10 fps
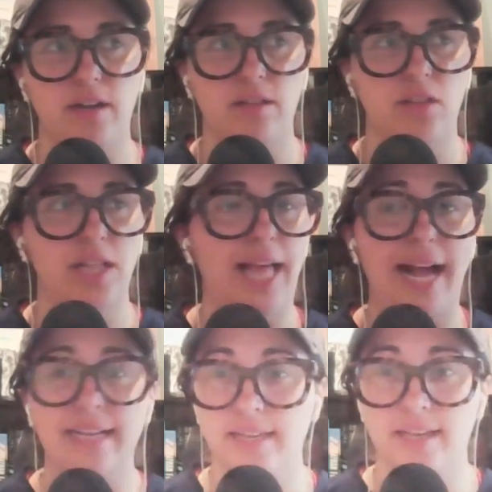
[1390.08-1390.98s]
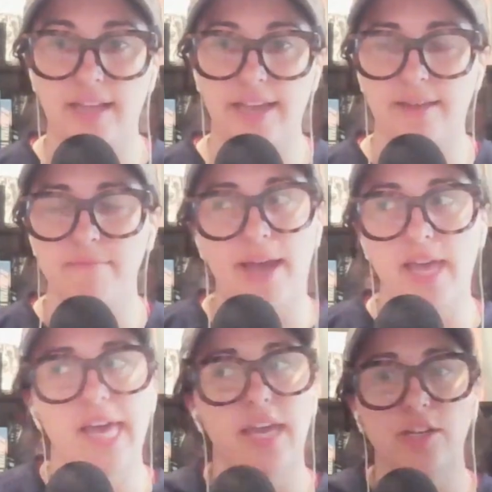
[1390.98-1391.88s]
the classic, like my
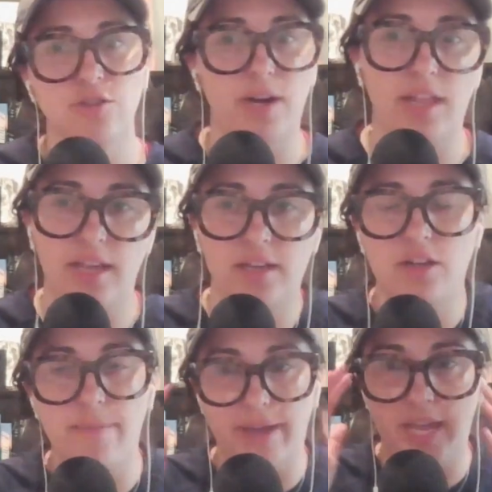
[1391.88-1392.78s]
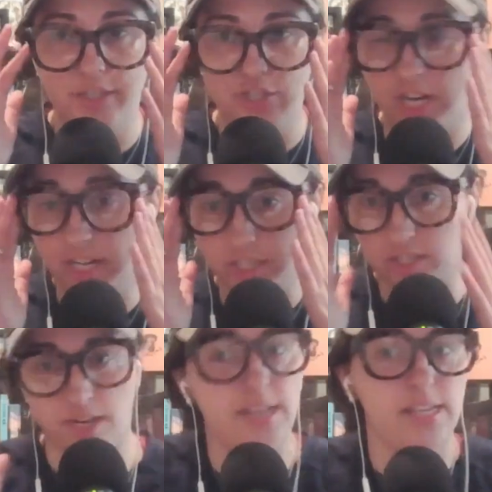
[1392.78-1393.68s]
hitch, what I like to call my hitch dance,
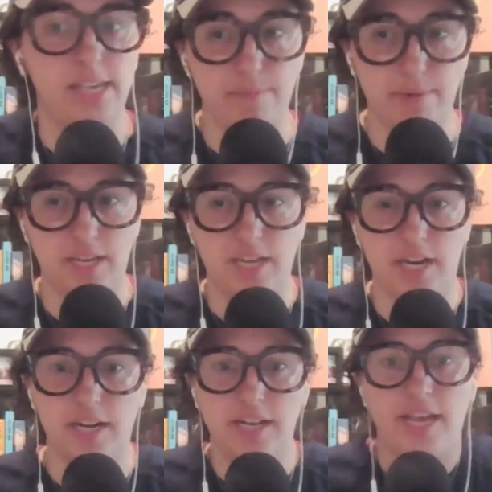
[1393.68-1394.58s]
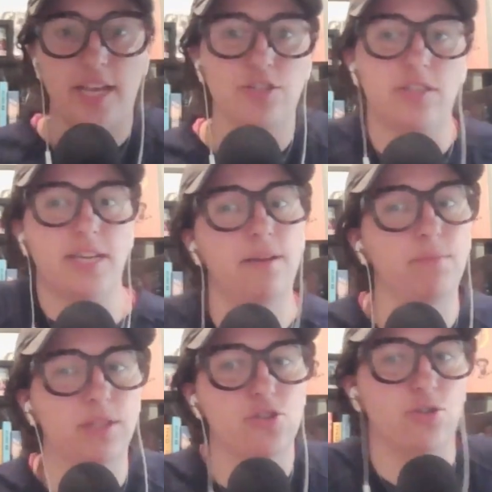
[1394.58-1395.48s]
just like keeping it here, is just hit him
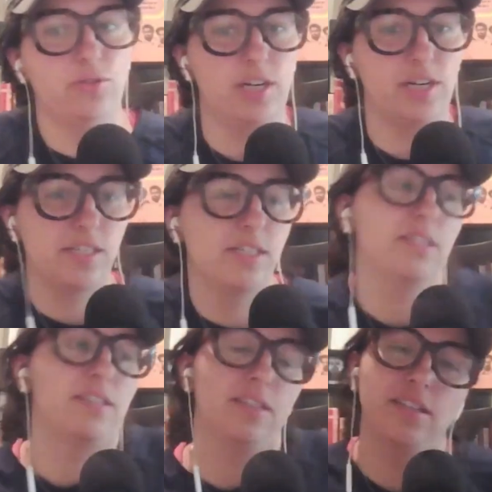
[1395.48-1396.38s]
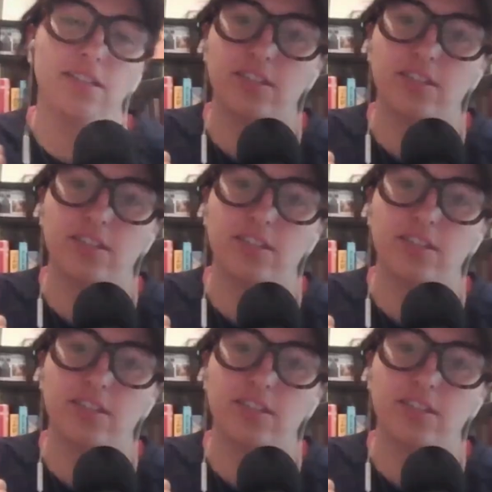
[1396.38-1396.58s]
with the shoulders. Just